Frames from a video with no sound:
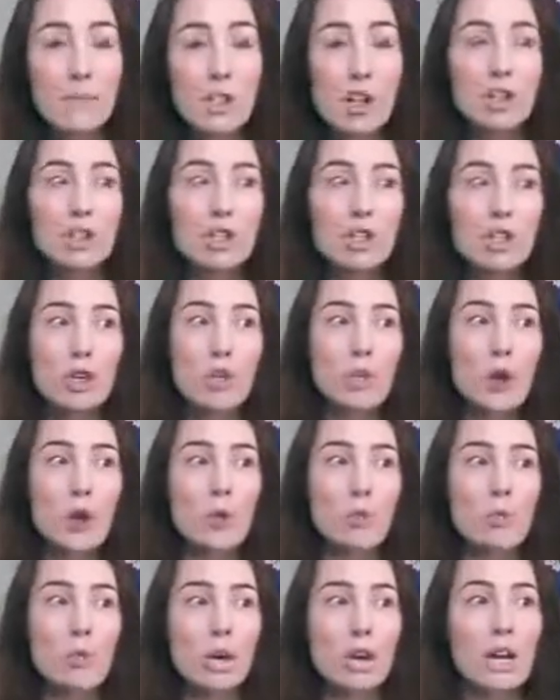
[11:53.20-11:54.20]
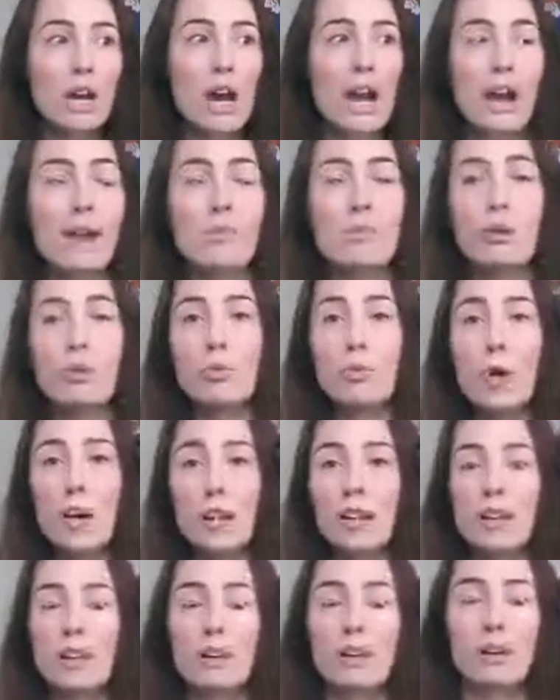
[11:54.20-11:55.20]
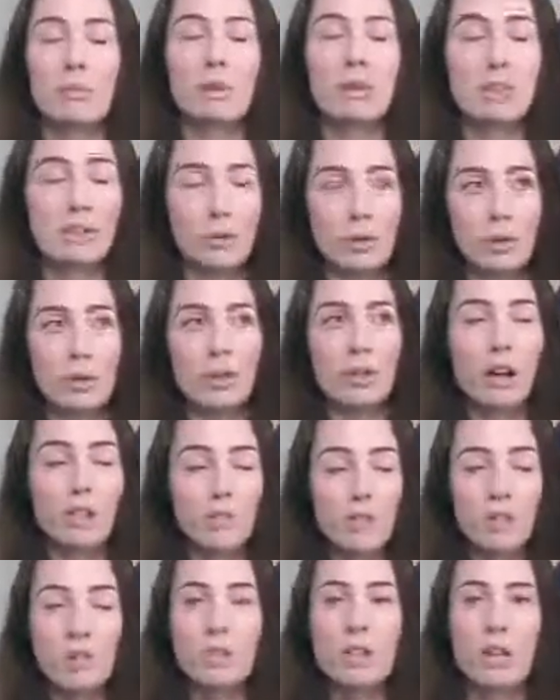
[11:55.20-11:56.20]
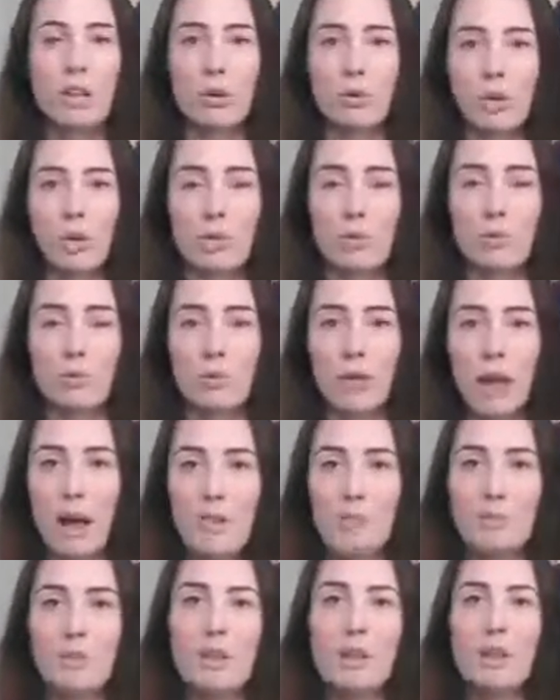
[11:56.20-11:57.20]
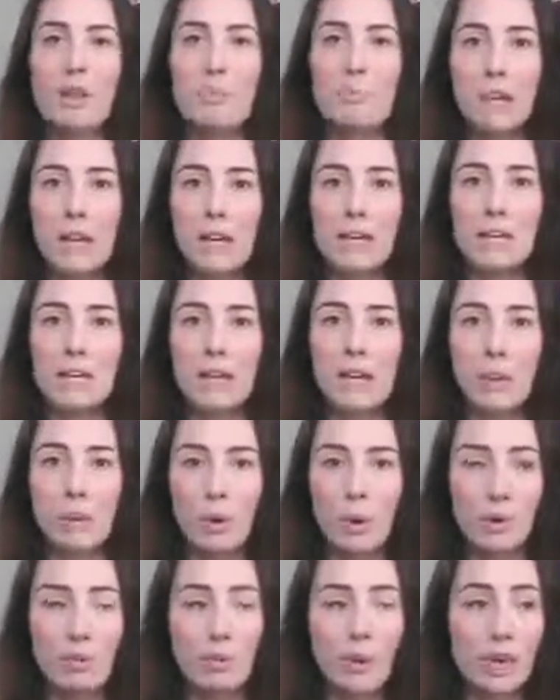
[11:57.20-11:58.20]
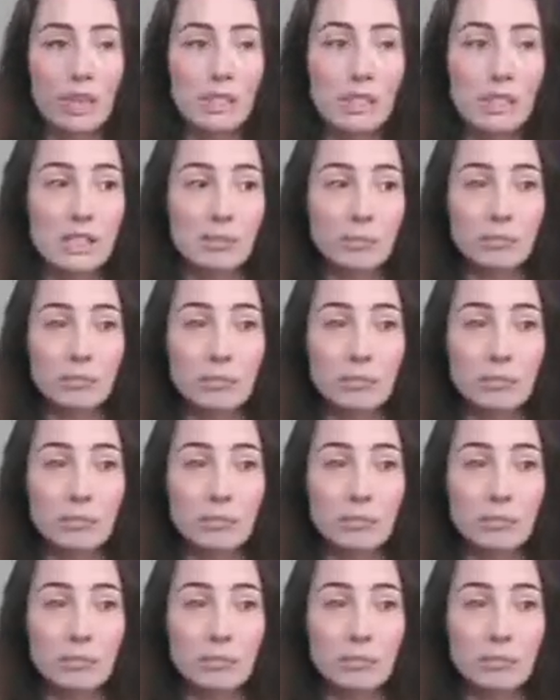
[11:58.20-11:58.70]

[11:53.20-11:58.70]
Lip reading: So there were a few takeaways from that. The main takeaway was,